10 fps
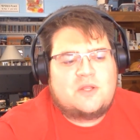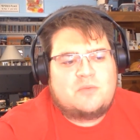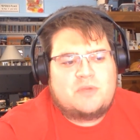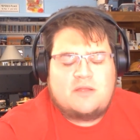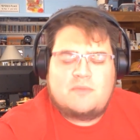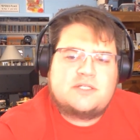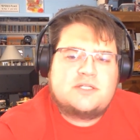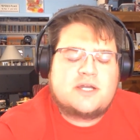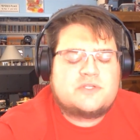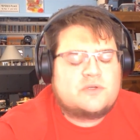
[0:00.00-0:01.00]
I'm going to get my
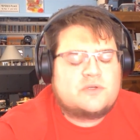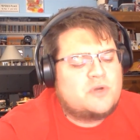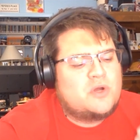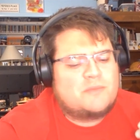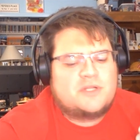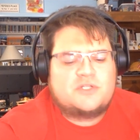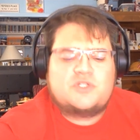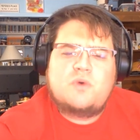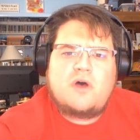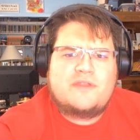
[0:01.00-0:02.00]
ducks in a row. I'm going to
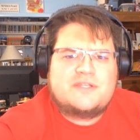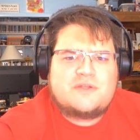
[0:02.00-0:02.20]
do all these